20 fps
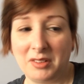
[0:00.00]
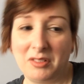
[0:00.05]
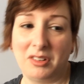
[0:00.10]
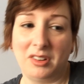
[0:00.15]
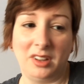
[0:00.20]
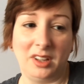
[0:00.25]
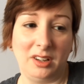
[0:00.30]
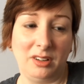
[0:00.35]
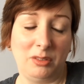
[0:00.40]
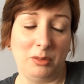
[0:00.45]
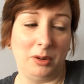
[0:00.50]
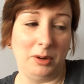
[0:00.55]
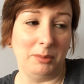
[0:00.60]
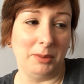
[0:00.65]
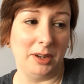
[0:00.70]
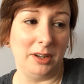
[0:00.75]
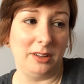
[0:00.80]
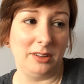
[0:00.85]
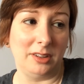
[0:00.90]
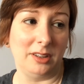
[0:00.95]
for like 20
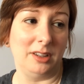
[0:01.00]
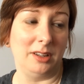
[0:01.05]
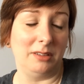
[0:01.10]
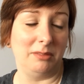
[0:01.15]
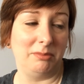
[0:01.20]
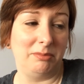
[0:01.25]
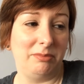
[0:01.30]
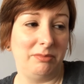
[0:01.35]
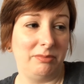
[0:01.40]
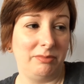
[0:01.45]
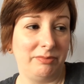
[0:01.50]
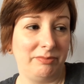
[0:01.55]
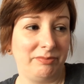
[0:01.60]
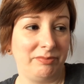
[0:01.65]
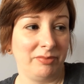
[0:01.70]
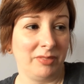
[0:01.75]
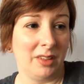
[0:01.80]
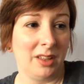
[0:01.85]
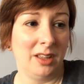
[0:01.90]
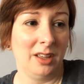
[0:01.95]
minutes and then
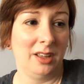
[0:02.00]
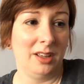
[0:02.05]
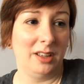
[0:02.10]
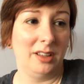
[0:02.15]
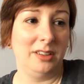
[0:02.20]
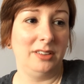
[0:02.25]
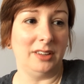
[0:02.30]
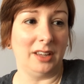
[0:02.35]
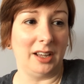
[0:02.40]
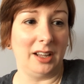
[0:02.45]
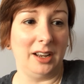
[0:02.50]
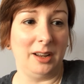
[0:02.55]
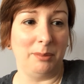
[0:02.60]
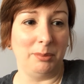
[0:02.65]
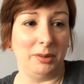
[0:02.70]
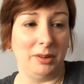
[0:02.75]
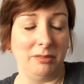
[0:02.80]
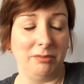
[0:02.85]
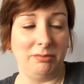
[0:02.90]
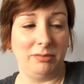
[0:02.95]
suck it up
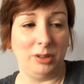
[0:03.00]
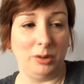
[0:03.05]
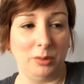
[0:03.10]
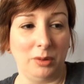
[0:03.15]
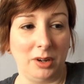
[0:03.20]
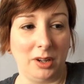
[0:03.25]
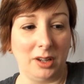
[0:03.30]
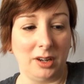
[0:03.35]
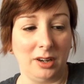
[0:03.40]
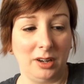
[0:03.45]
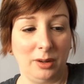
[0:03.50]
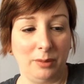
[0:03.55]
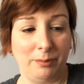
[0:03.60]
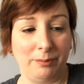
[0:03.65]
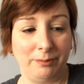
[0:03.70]
and do what I gotta do.